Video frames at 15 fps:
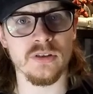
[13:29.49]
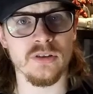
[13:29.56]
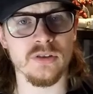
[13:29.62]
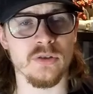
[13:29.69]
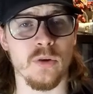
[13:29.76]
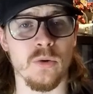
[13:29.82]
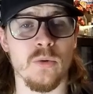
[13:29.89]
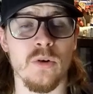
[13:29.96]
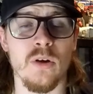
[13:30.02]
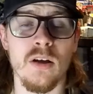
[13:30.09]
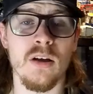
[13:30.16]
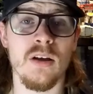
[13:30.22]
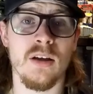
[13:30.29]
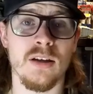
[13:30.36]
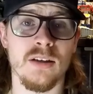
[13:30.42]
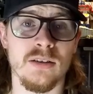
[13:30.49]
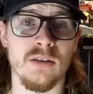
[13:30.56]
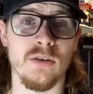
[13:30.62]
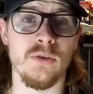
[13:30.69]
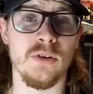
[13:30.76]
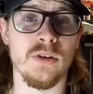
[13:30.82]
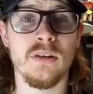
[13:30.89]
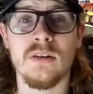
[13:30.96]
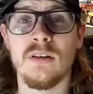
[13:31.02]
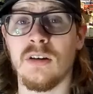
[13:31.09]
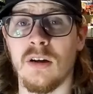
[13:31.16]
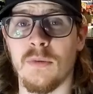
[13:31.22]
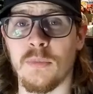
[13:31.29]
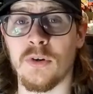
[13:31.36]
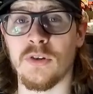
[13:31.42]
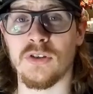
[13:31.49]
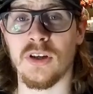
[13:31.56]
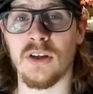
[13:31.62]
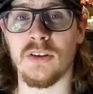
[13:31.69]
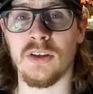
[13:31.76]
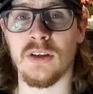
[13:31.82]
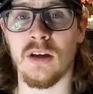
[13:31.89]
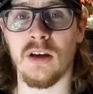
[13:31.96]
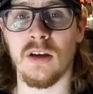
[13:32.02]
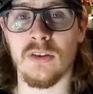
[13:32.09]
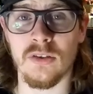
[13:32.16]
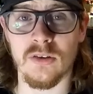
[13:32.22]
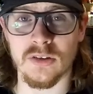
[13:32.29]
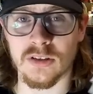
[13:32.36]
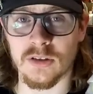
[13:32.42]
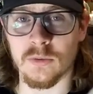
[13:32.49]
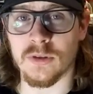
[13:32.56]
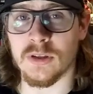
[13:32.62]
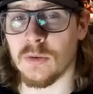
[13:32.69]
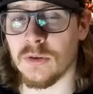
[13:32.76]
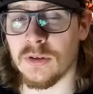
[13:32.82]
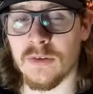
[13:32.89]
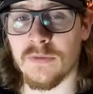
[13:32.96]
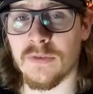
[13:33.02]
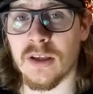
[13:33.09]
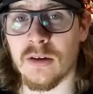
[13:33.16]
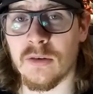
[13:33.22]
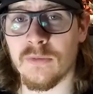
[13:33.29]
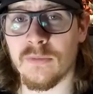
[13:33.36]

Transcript: So, dude, appreciate the uh, nice little deal you did for that.